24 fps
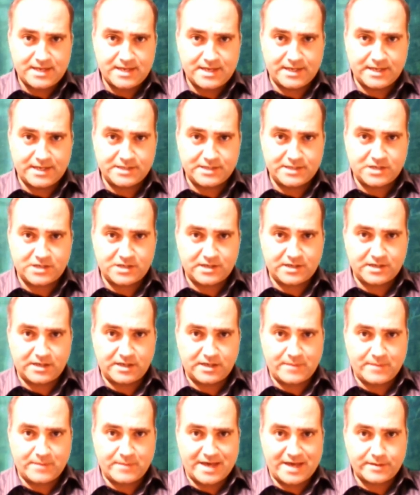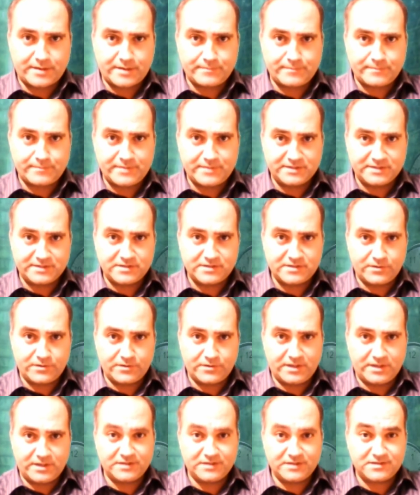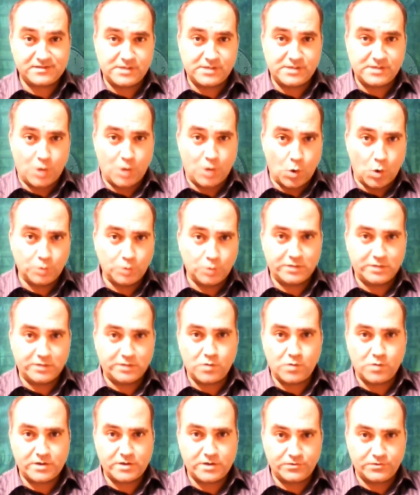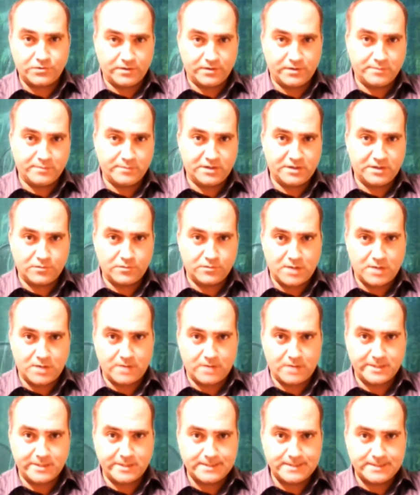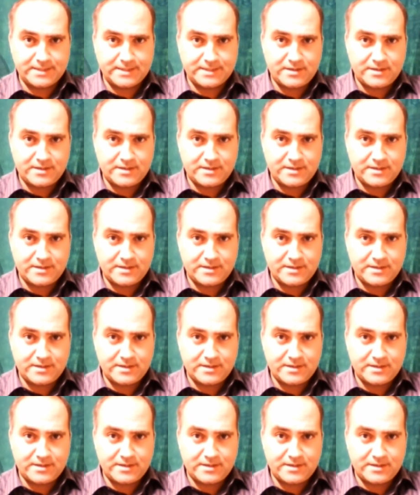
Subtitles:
and talking about him as though he is the only one who can beat Obama.